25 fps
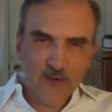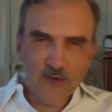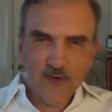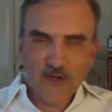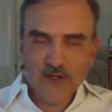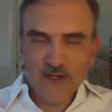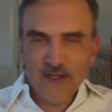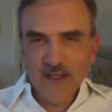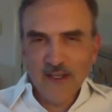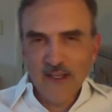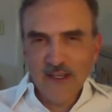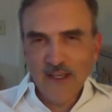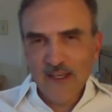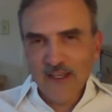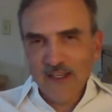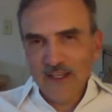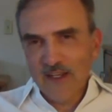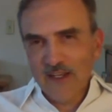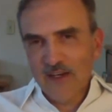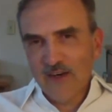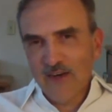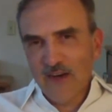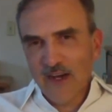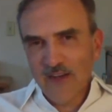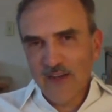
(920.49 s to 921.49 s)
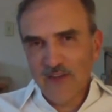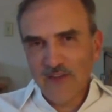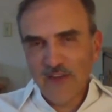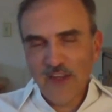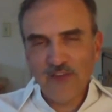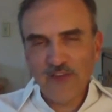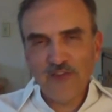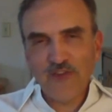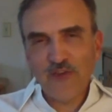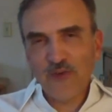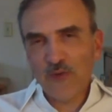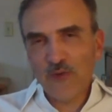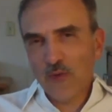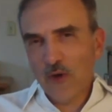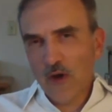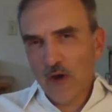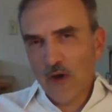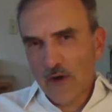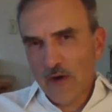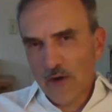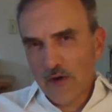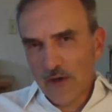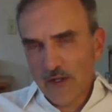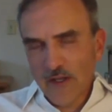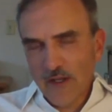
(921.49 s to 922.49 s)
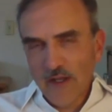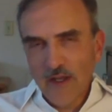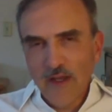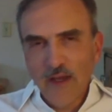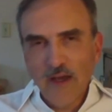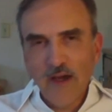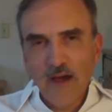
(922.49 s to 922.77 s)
or, that's too hard.